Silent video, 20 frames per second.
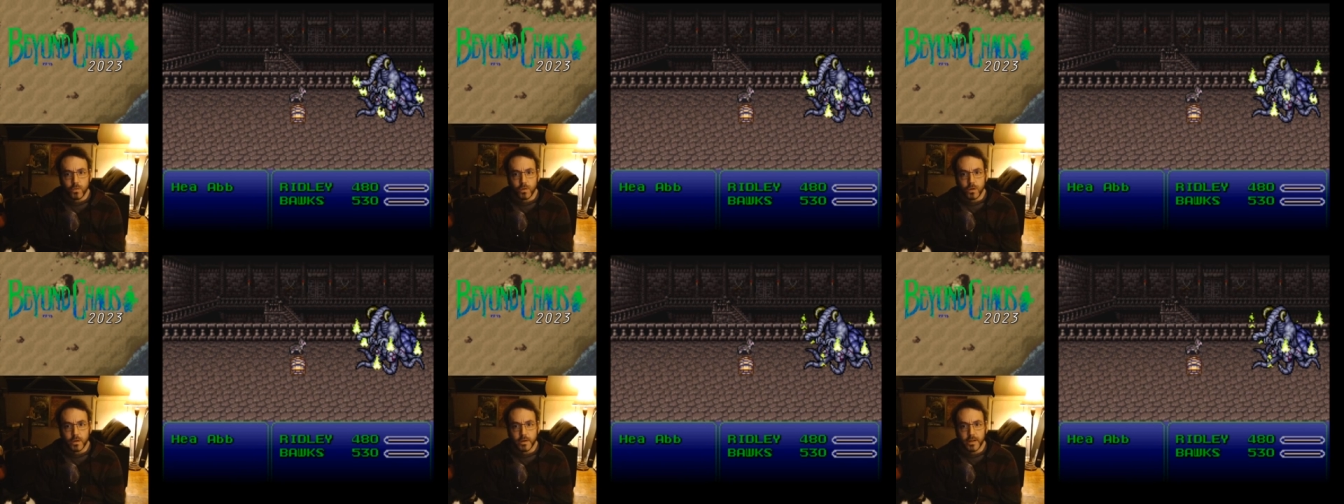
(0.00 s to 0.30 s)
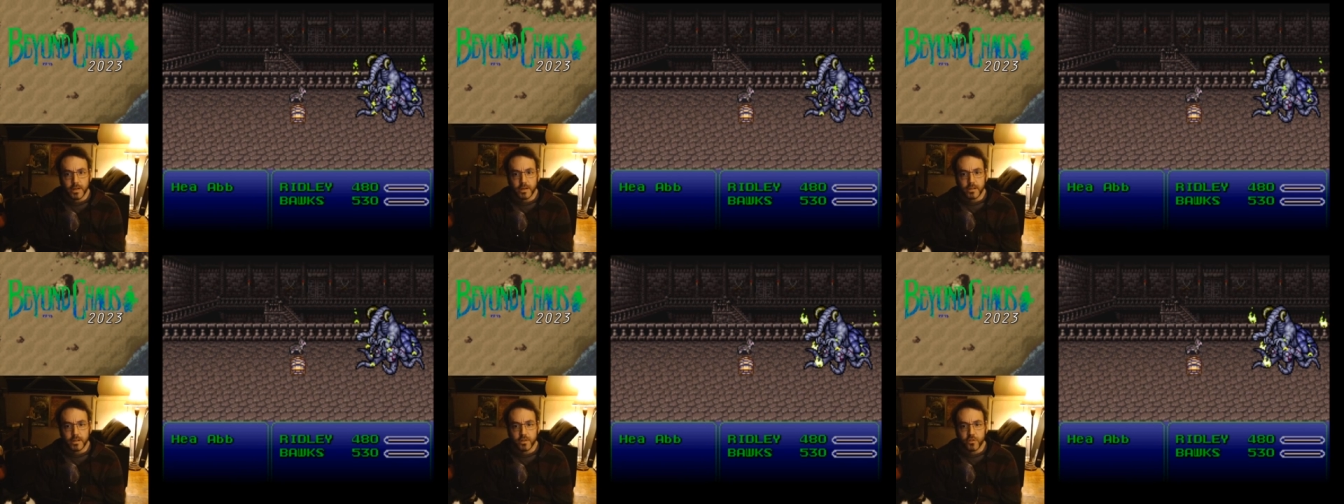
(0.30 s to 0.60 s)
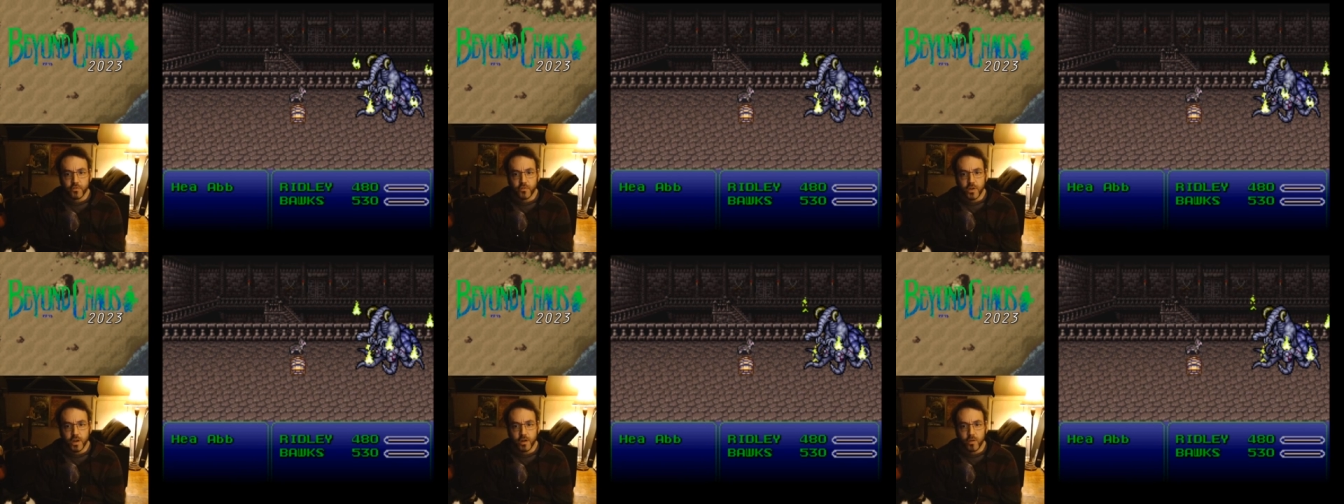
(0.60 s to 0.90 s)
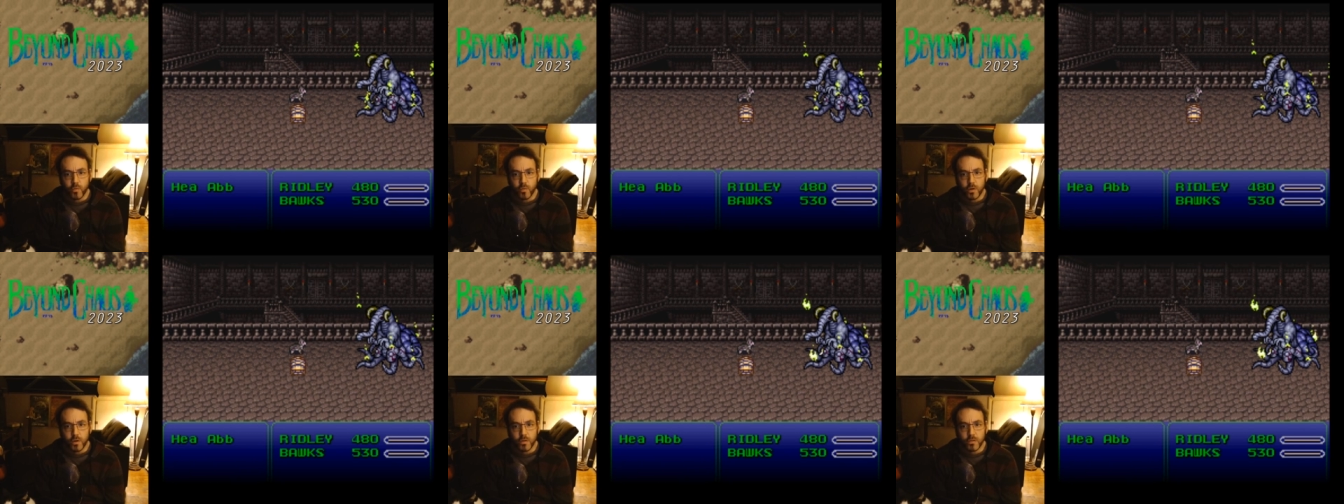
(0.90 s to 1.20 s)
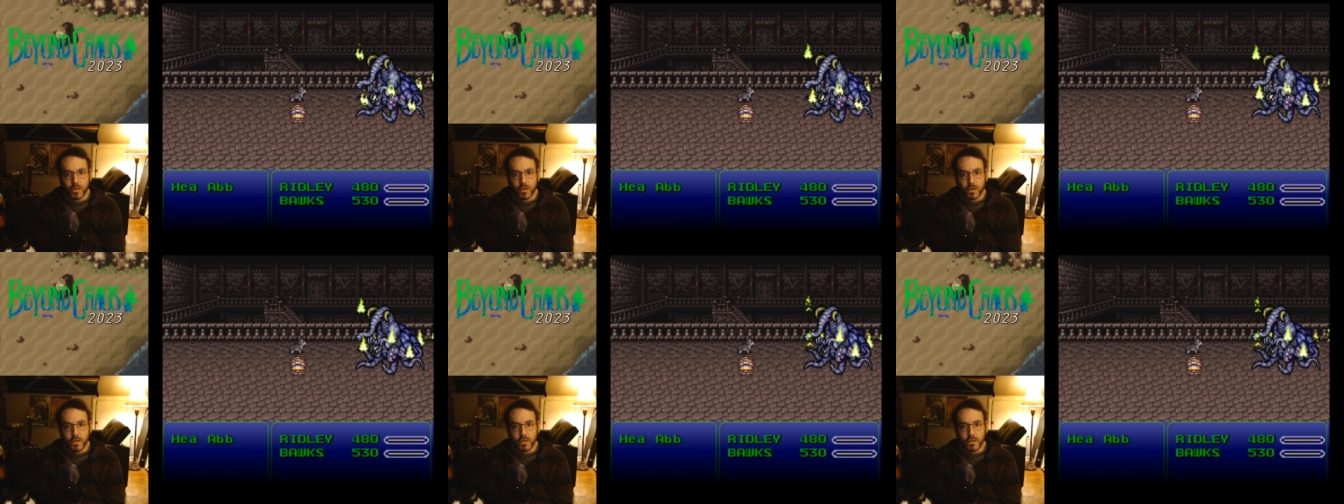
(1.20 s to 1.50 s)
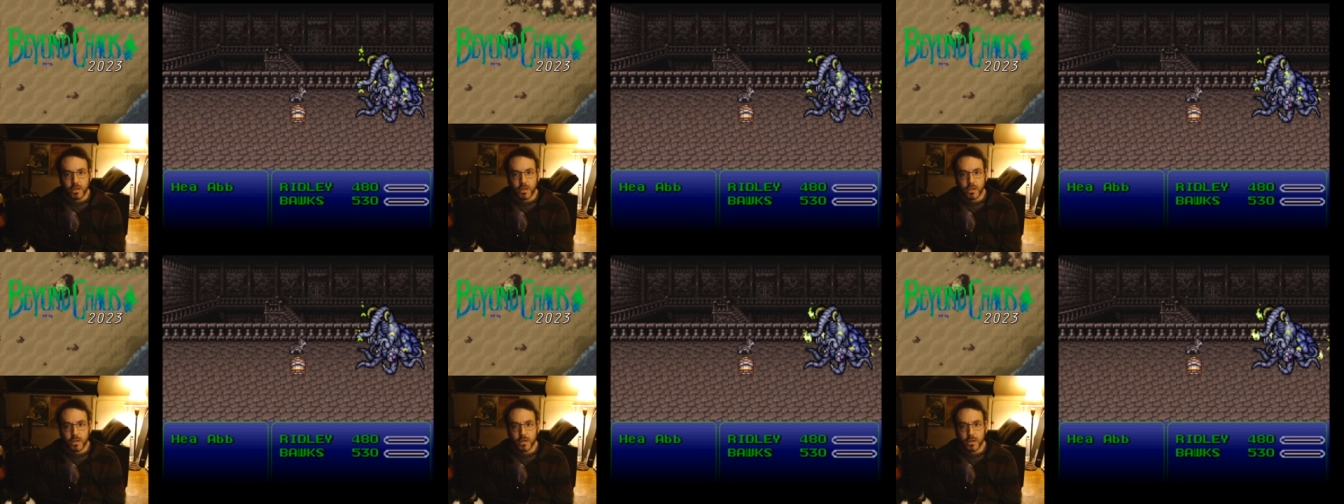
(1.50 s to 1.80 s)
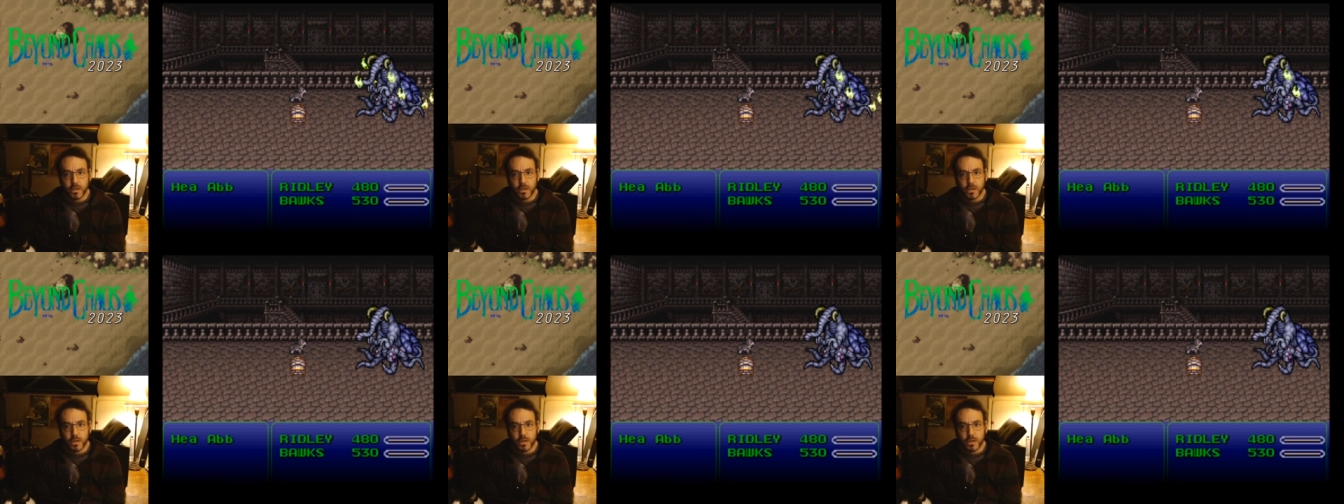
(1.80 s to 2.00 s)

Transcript: We were dead to this firewall, luckily.